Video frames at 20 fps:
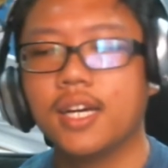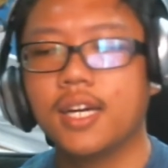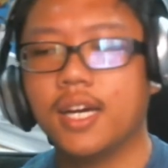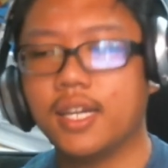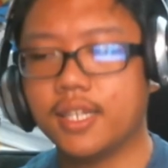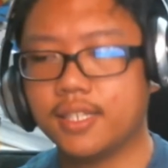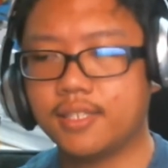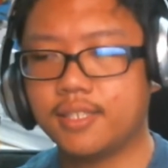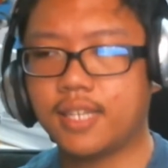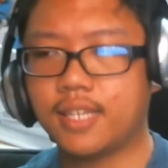
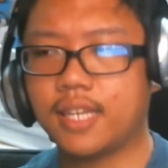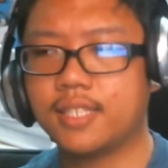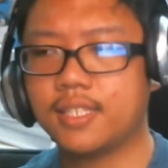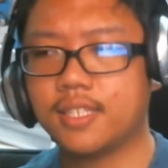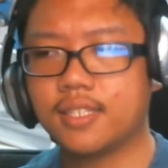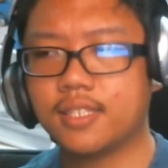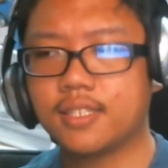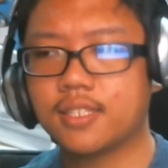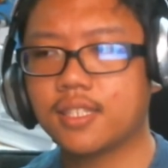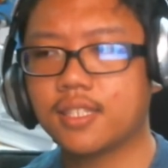an
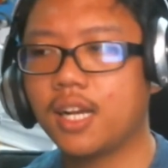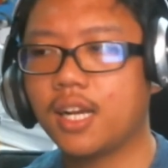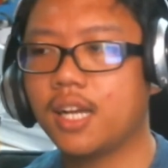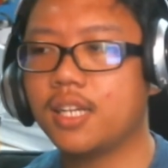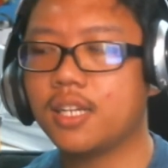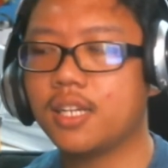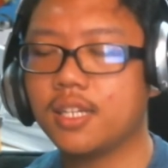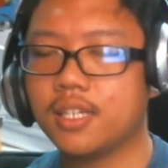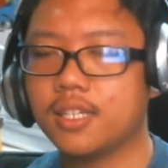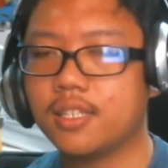assassin
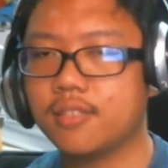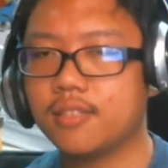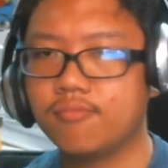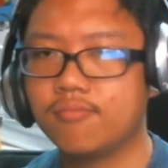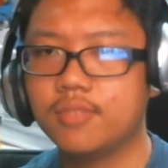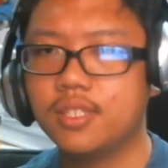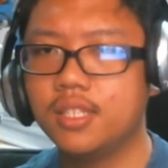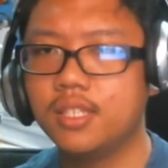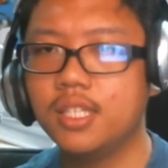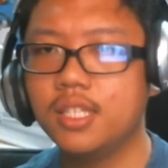kind of
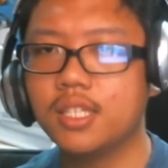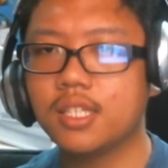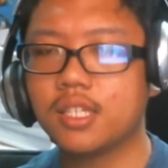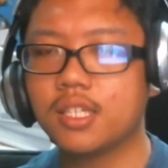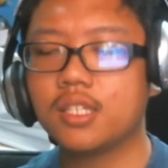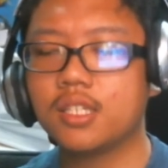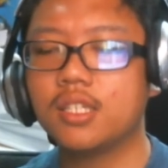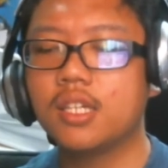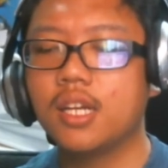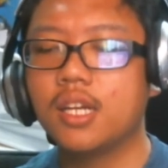
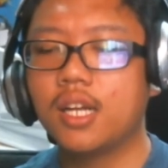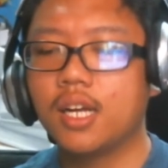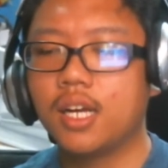deal,